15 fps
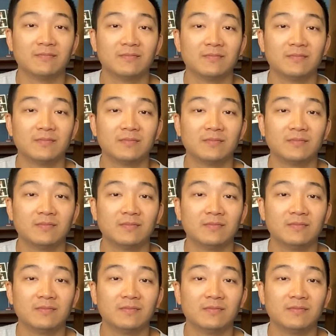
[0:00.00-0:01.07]

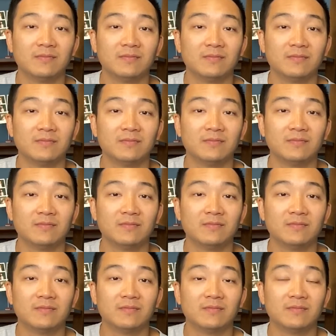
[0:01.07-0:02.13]

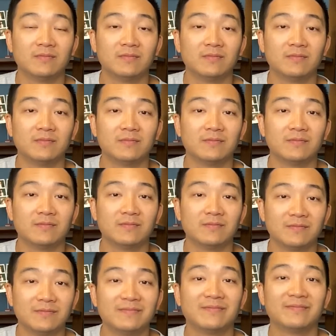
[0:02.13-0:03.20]

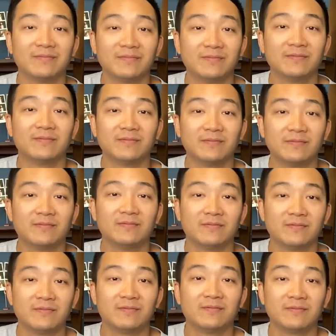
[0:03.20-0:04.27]

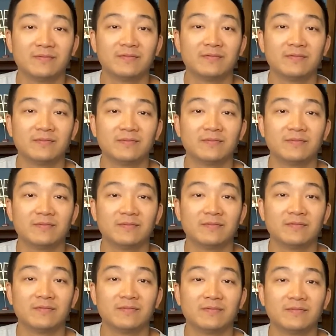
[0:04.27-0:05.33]

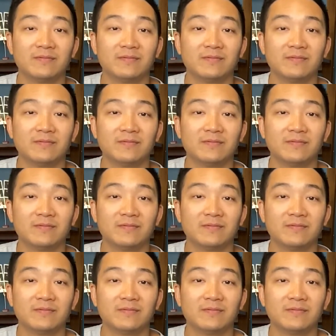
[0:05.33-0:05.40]
(not speaking)